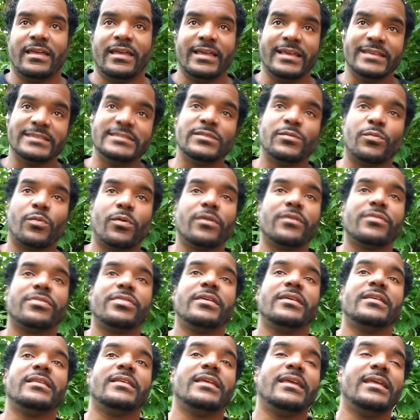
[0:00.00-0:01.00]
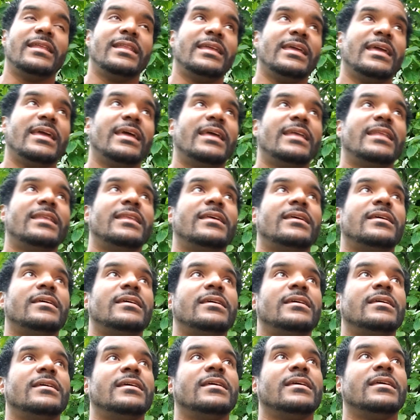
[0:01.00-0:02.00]
is it worth it in the end?
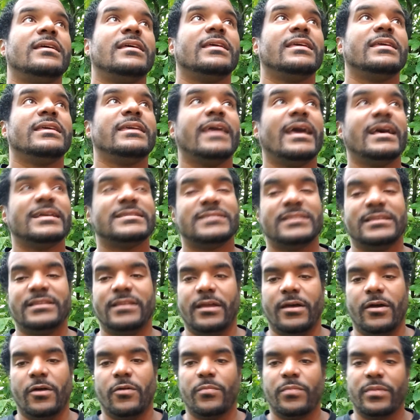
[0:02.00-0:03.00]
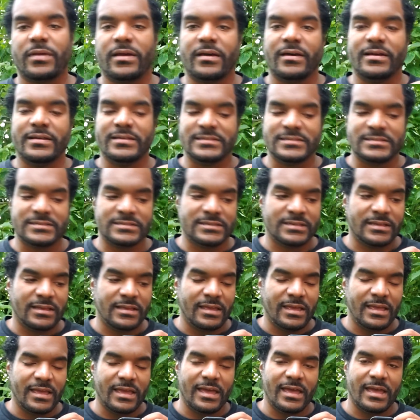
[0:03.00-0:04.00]
Yes and no, because
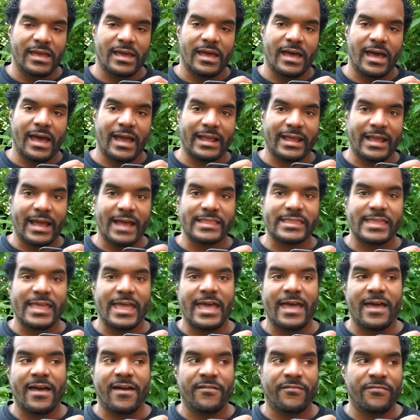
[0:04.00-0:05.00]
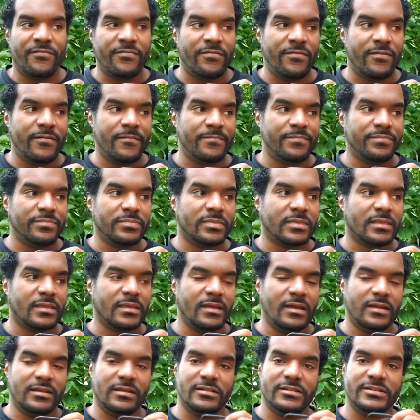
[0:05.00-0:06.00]
I got to have
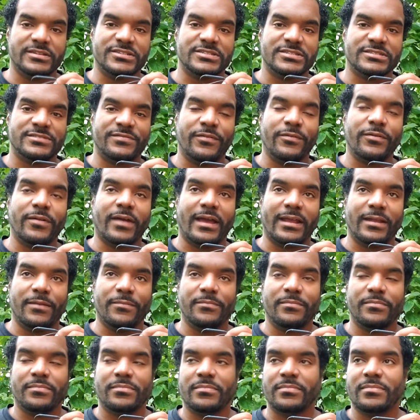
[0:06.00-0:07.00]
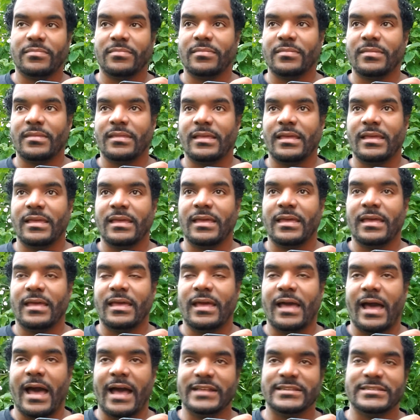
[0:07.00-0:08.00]
a delicious food item.
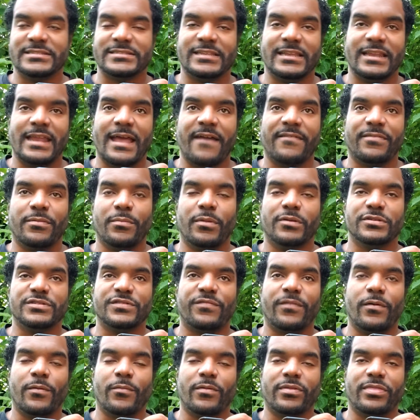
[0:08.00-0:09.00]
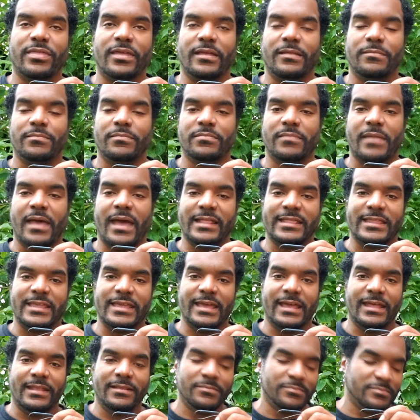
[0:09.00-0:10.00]
I just didn't have the most fun with it at the
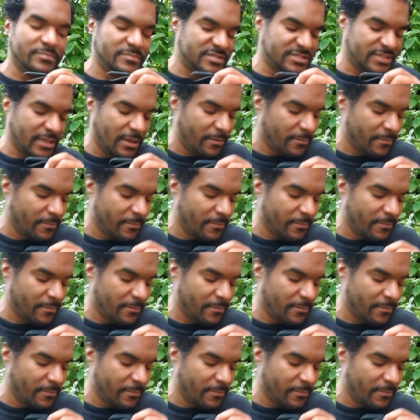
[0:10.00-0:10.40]
end. So